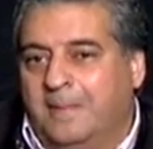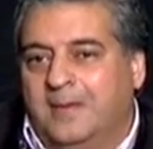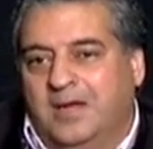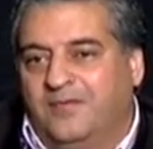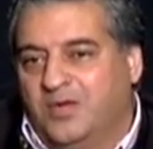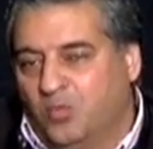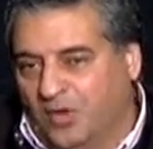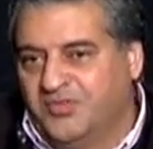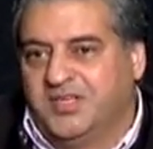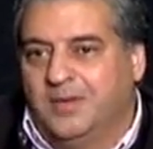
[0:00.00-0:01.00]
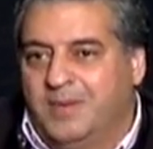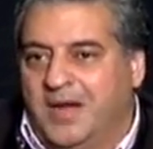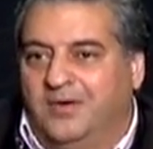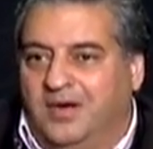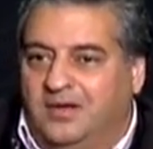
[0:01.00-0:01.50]
If you wanted a
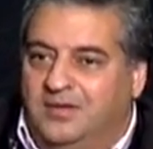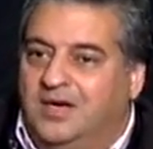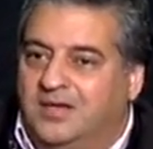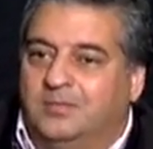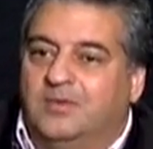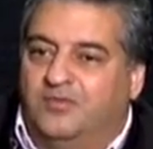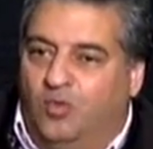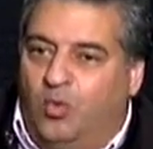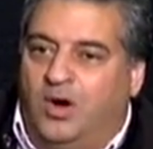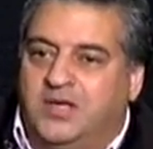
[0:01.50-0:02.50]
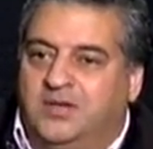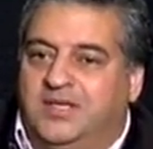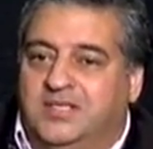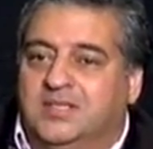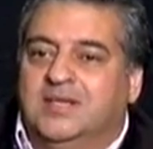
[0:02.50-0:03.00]
better argument for why you
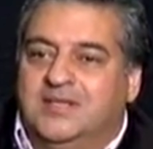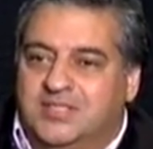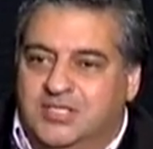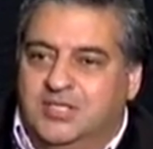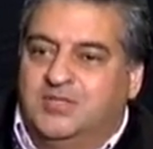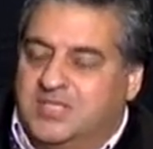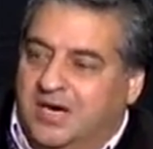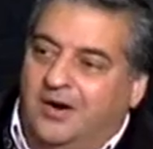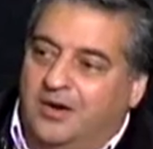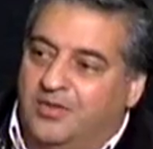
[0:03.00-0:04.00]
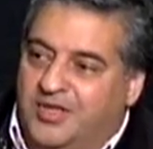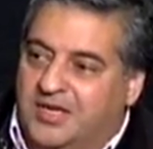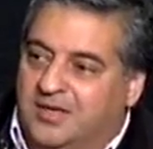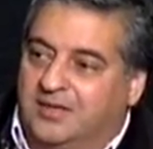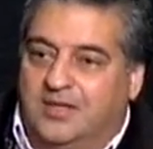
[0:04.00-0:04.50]
need to do scenario
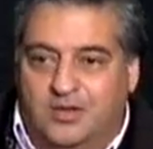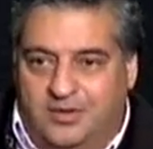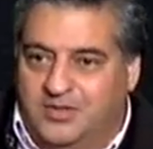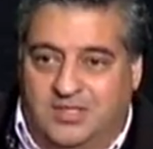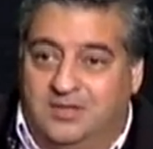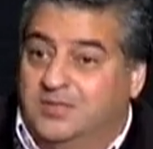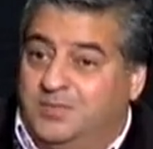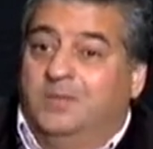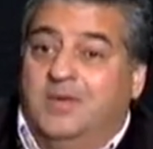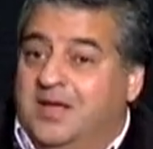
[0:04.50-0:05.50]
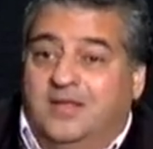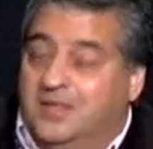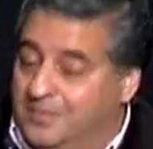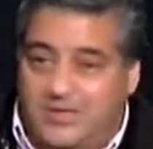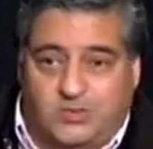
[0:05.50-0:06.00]
thinking, the Eurozone is probably it, the
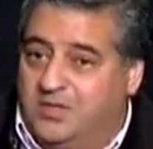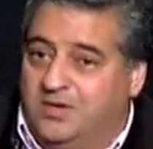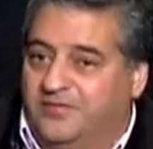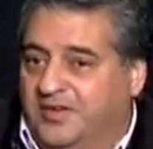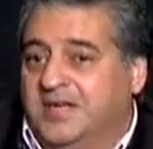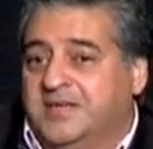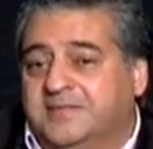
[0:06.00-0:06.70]
best one you can find.